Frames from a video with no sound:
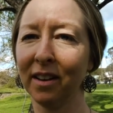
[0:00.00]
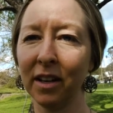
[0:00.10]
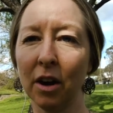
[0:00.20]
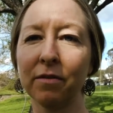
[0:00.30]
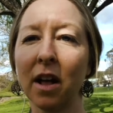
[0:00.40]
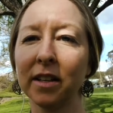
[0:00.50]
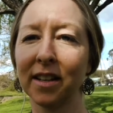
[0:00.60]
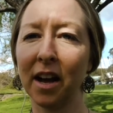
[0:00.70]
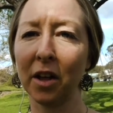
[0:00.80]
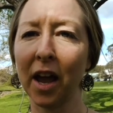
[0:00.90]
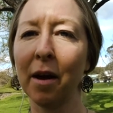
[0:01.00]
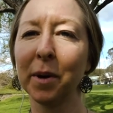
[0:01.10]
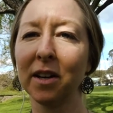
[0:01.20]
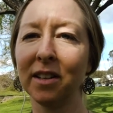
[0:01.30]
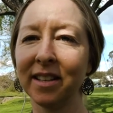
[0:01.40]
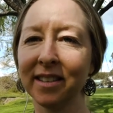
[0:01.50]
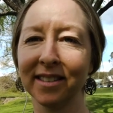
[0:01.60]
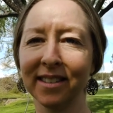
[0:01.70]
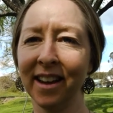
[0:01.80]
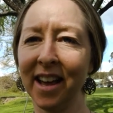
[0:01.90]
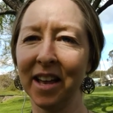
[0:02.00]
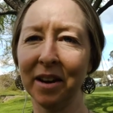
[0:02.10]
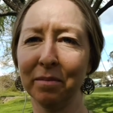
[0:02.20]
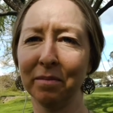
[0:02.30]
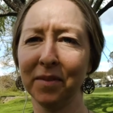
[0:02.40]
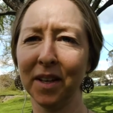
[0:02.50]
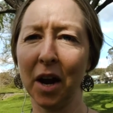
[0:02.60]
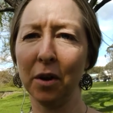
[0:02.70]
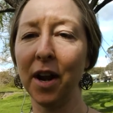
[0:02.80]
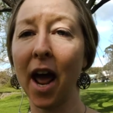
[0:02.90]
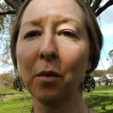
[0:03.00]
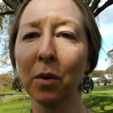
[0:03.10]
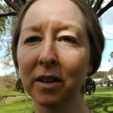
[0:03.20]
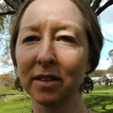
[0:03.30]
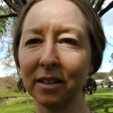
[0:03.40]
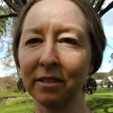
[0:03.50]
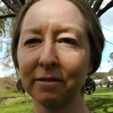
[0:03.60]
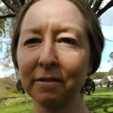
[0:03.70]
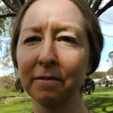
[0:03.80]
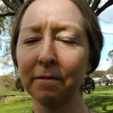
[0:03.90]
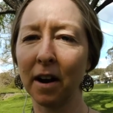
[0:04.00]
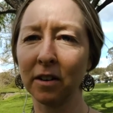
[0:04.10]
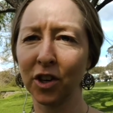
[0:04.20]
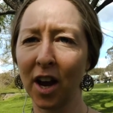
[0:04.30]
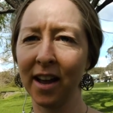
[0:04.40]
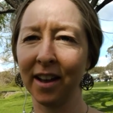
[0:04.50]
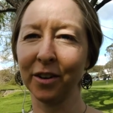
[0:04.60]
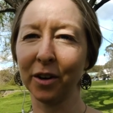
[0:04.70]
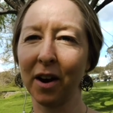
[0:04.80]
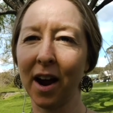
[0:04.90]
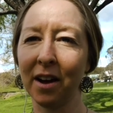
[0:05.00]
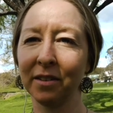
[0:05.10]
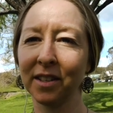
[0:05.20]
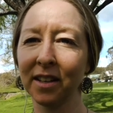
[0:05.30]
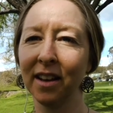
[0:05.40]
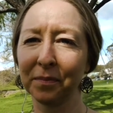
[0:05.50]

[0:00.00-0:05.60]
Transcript: you know, volatile chemicals and, you know, networks of fungi underground.